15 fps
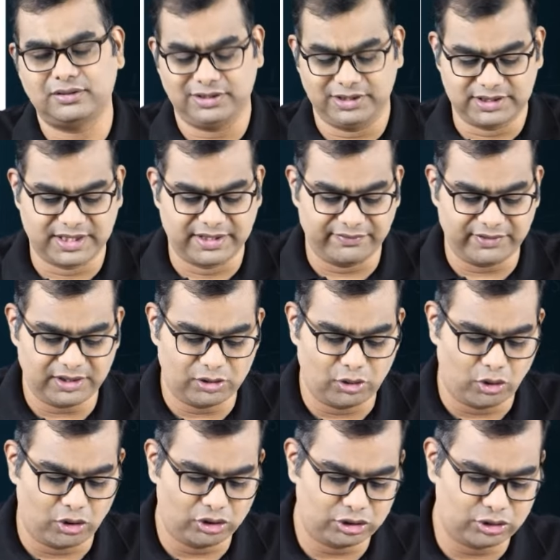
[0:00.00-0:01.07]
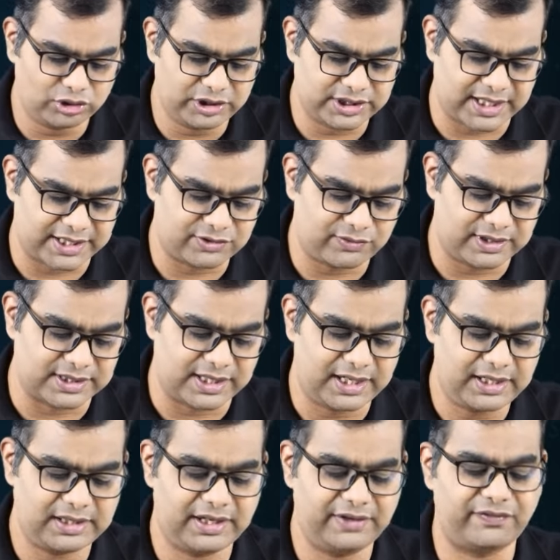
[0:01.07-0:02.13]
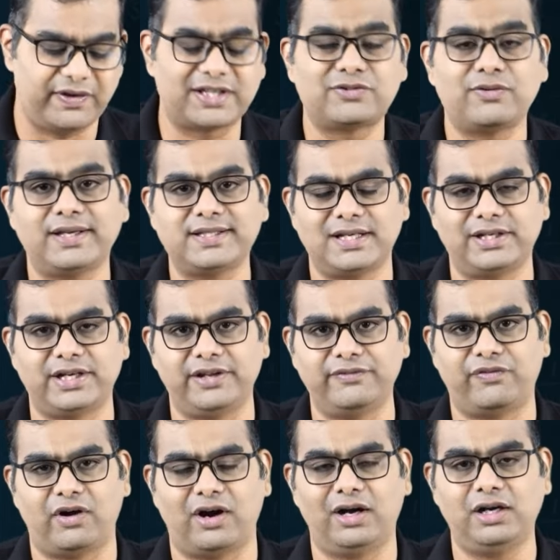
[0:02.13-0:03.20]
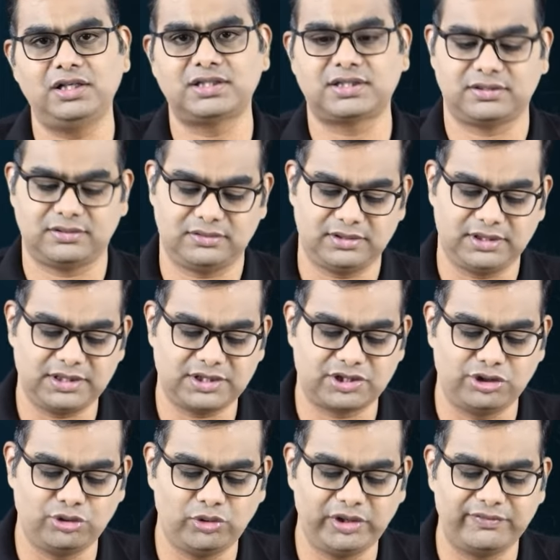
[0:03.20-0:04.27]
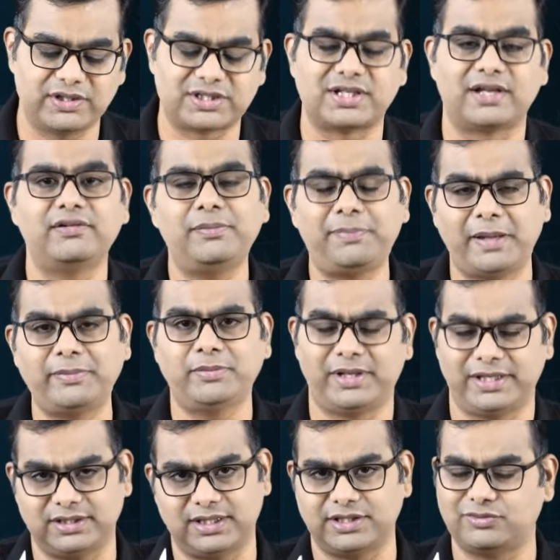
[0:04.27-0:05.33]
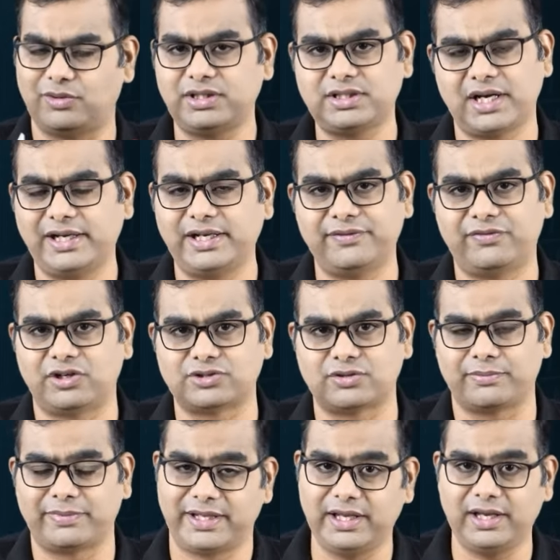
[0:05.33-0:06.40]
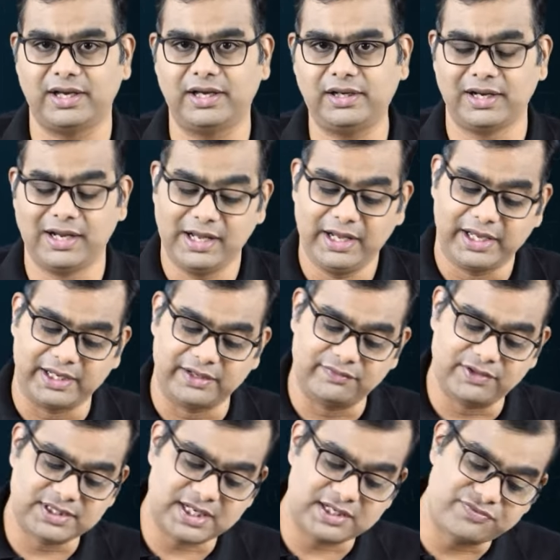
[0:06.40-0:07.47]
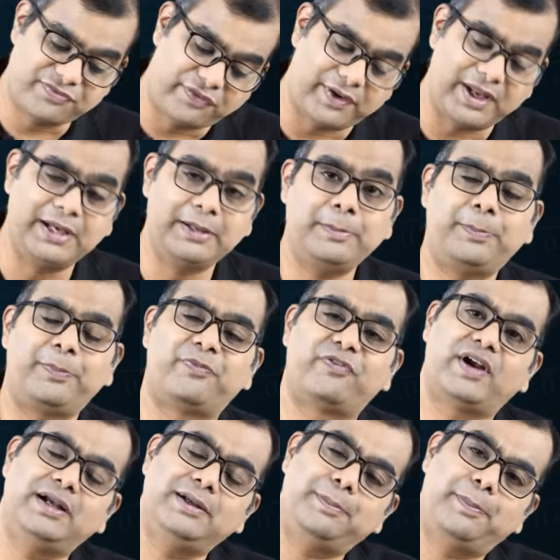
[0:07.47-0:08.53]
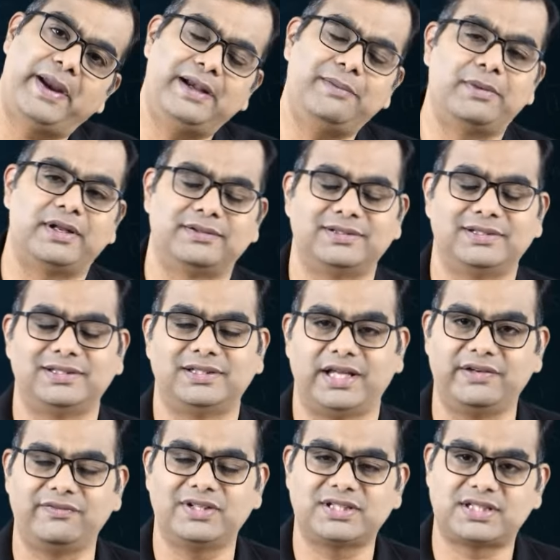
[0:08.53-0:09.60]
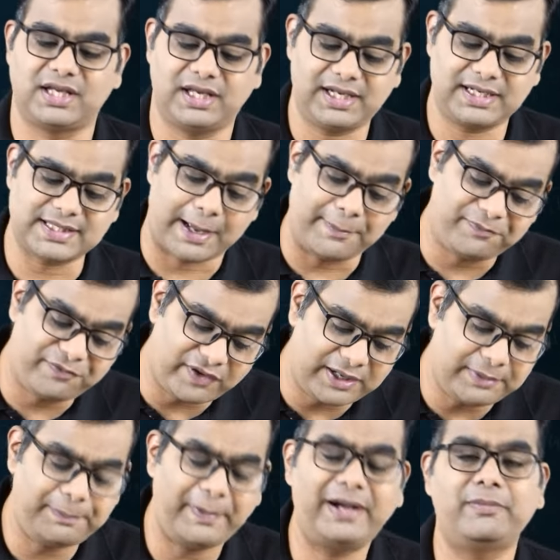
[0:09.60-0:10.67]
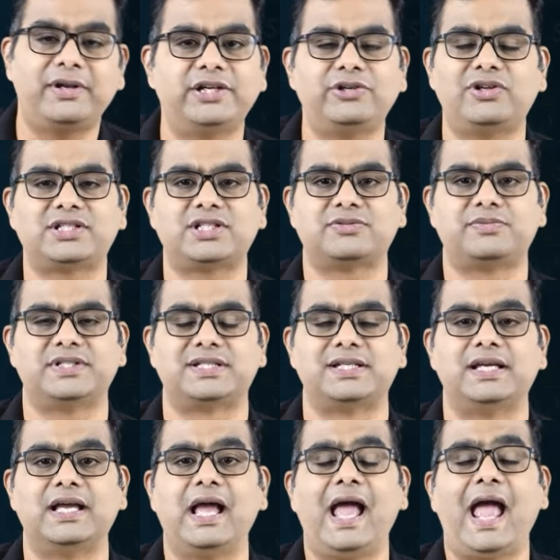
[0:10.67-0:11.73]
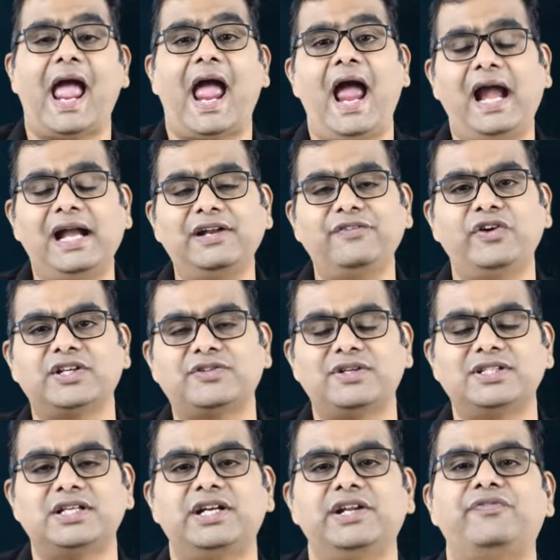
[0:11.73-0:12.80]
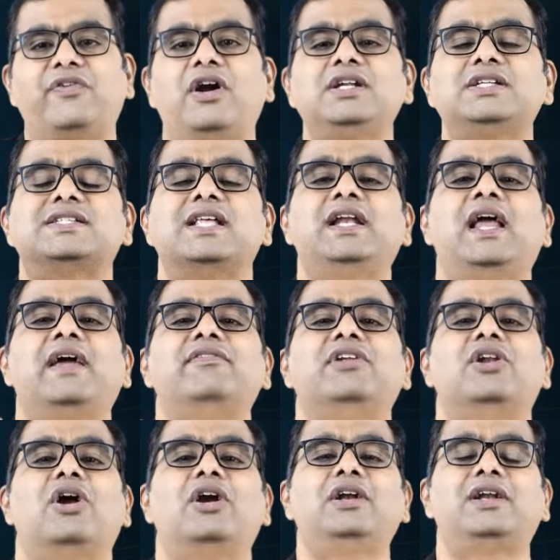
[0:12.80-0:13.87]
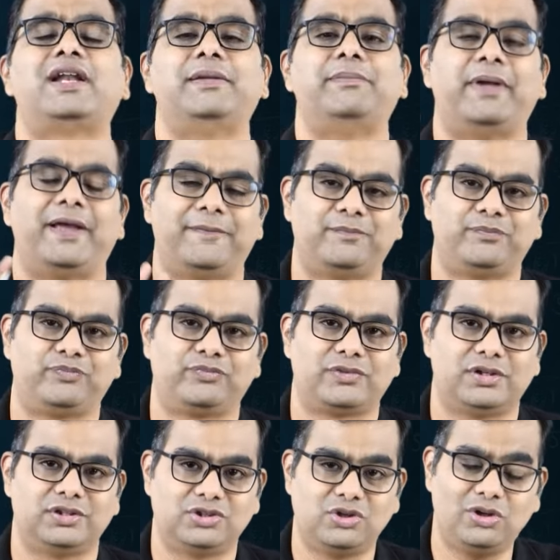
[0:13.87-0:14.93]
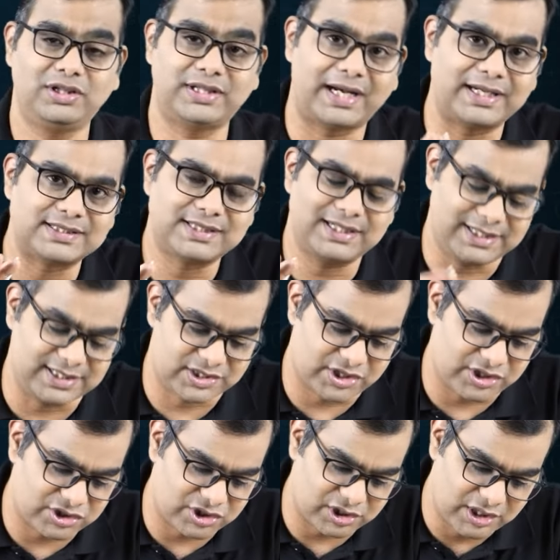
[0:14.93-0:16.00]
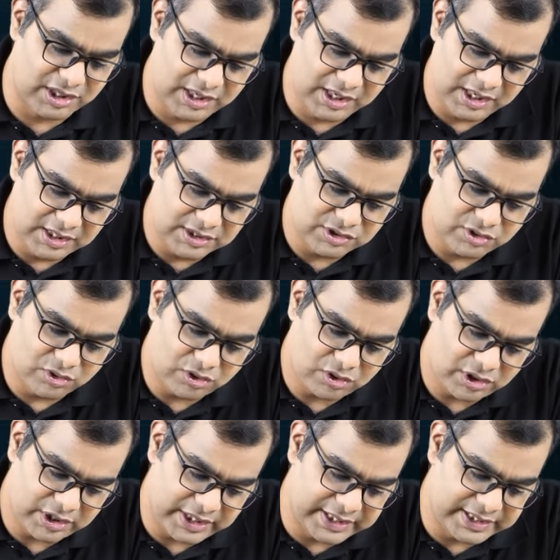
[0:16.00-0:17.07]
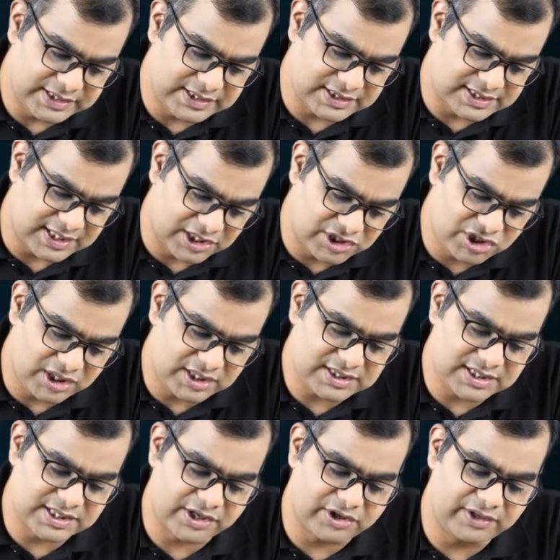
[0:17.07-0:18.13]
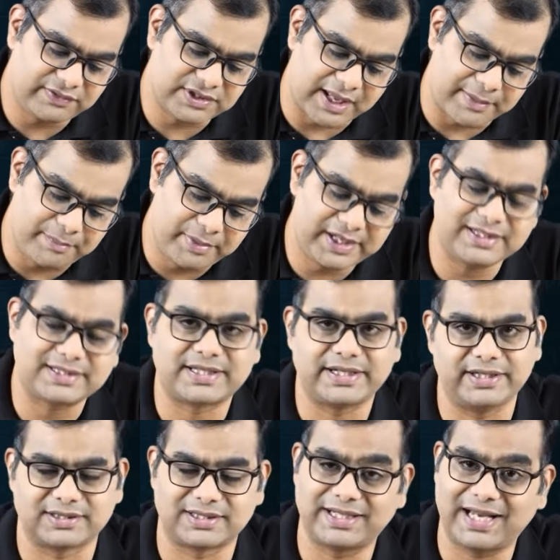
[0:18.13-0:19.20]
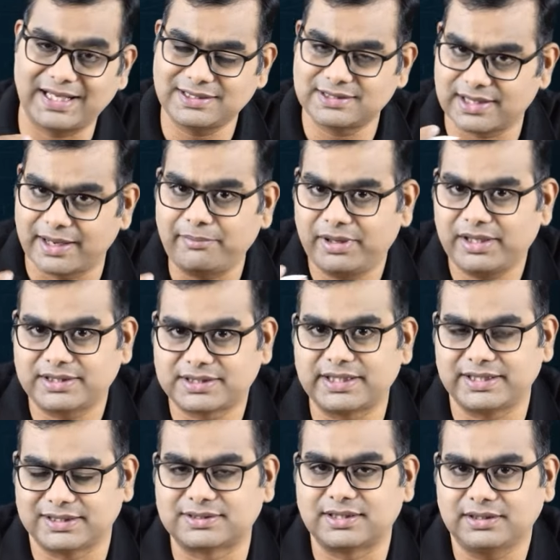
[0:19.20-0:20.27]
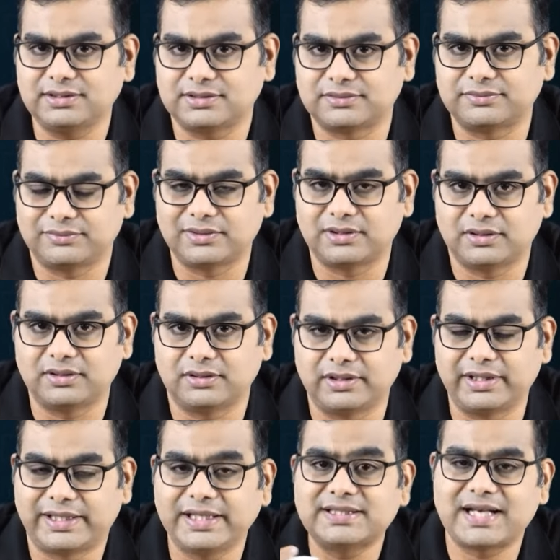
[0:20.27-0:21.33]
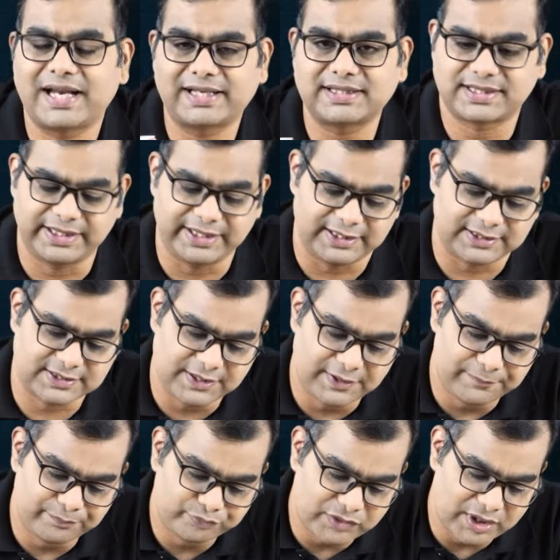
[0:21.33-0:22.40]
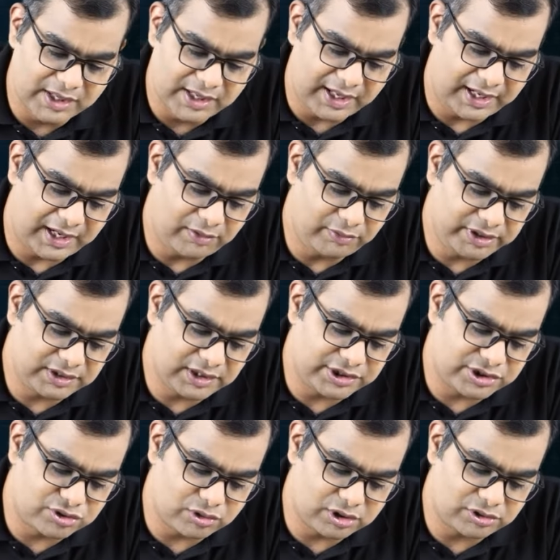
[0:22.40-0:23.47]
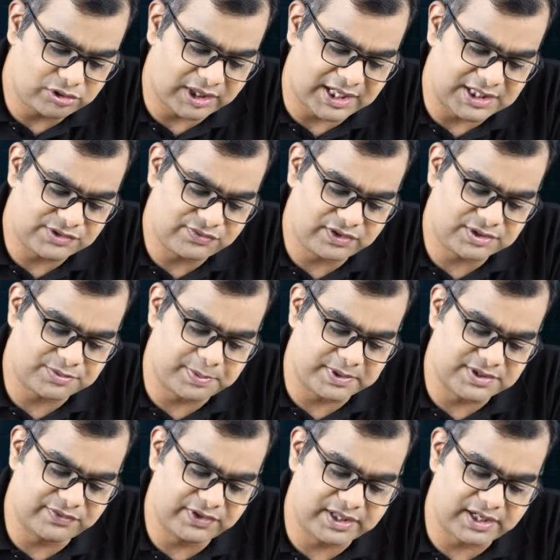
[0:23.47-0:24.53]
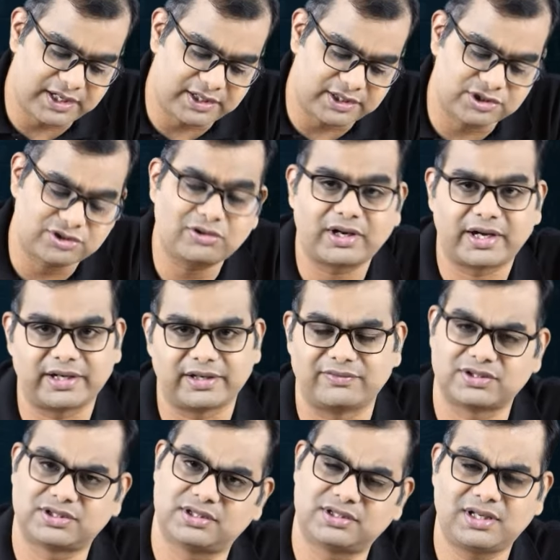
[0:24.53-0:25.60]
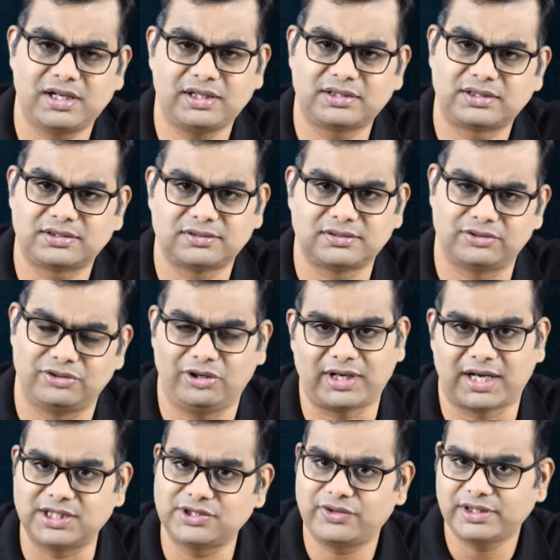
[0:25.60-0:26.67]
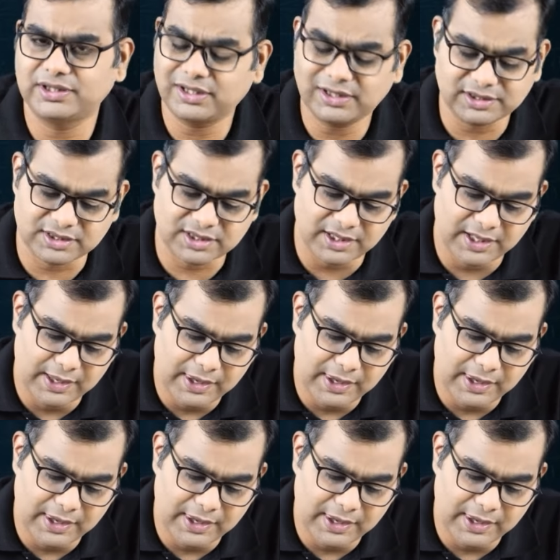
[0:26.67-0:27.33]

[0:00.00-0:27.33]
is given loan to this XYZ, if XYZ defaults, this new investor will pay me money. That is what credit default swap. Here, investors in front paid money. The investor has upfront paid money to HSBC. And if XYZ defaults, then I will not repay. So, that is the distinction. So, it is structured as a security with embedded CDS. It has embedded CDS. That is, it is like a CDS, allowing the issuer to transfer specific credit risk to credit investors. Correct. You are transferring the risk.